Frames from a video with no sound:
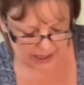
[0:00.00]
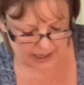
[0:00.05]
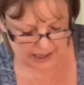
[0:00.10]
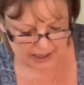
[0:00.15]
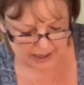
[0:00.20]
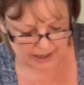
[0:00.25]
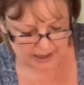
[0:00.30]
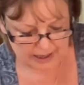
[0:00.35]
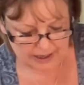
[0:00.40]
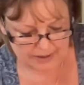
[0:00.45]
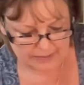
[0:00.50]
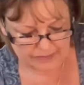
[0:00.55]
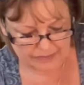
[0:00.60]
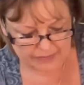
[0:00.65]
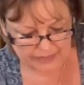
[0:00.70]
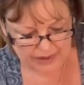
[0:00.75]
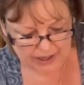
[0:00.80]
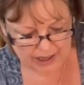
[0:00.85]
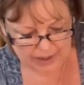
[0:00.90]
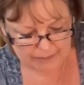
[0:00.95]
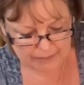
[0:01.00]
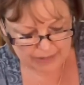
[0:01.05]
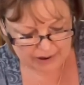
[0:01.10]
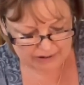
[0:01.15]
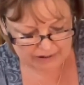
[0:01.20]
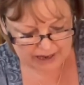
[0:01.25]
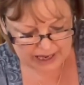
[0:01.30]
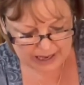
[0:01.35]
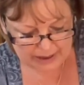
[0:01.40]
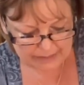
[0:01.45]
a
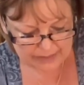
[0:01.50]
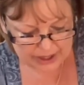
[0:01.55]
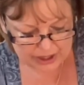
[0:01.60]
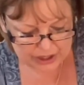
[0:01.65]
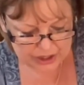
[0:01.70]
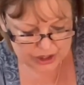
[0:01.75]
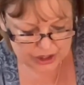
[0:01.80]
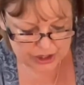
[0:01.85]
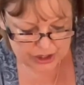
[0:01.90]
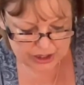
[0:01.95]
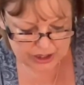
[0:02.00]
mirror image